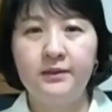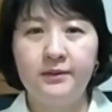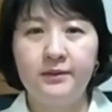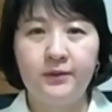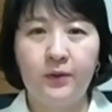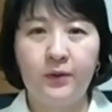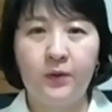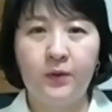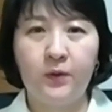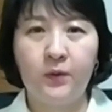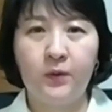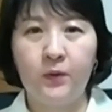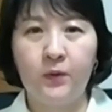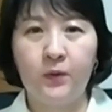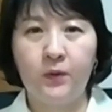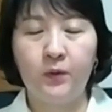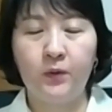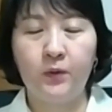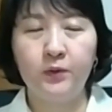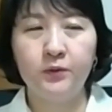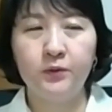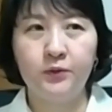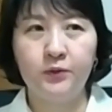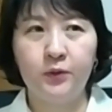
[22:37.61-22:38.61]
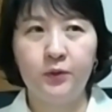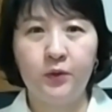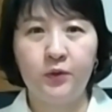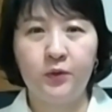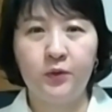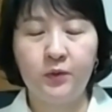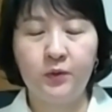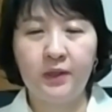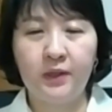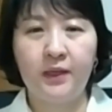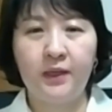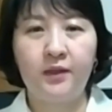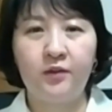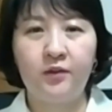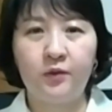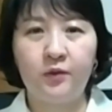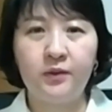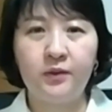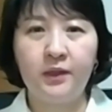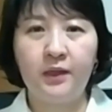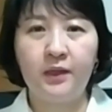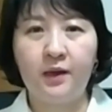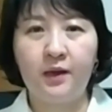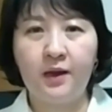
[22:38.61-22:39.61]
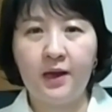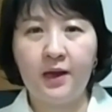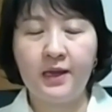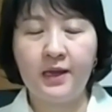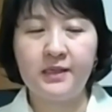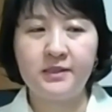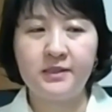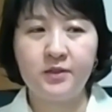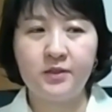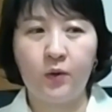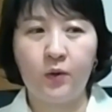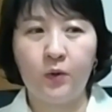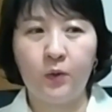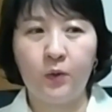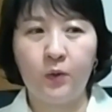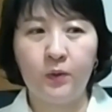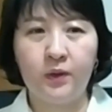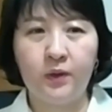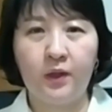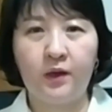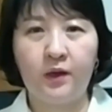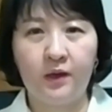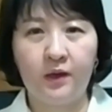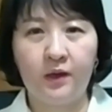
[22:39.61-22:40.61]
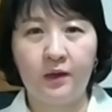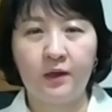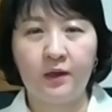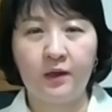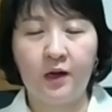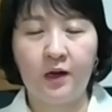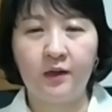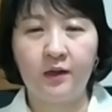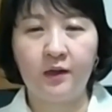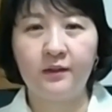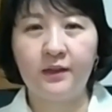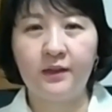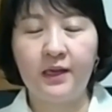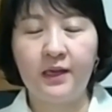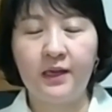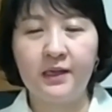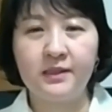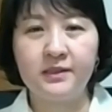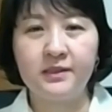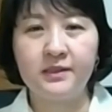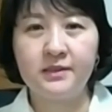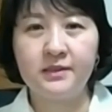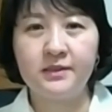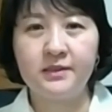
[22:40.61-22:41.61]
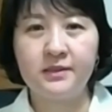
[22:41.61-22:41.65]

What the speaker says: So also you can utilize all the content,